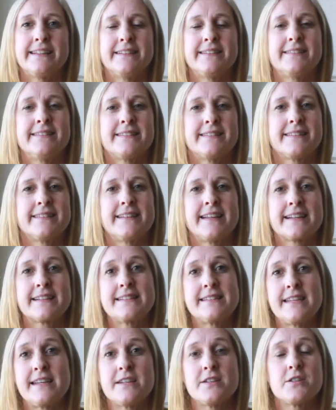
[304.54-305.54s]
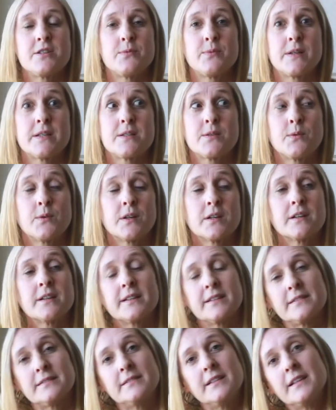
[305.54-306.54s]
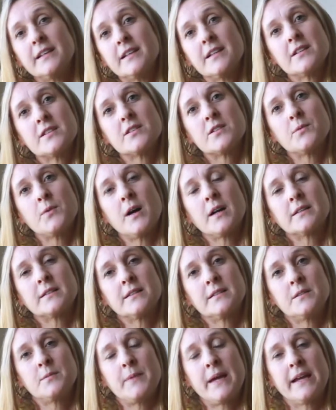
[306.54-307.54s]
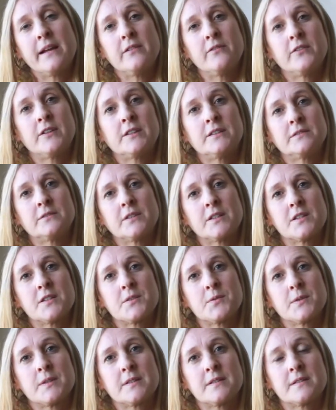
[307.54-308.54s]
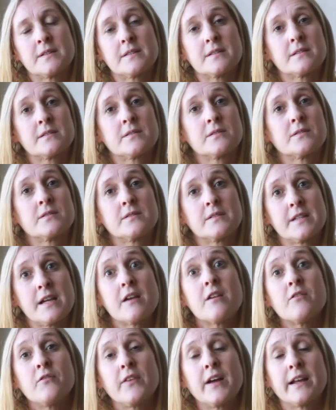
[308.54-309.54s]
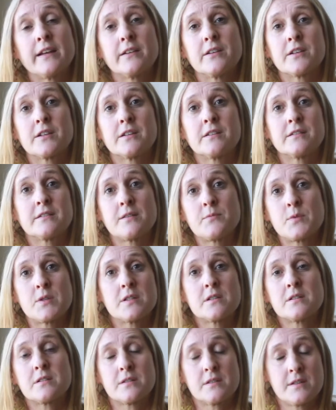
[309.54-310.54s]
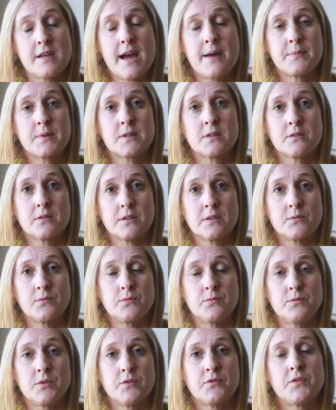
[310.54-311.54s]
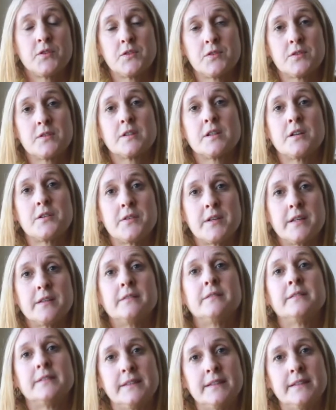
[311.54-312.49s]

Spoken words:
and next day she went to work and she walked in the bank vault, which was terrifying to her. I mean, just absolutely refused to go in.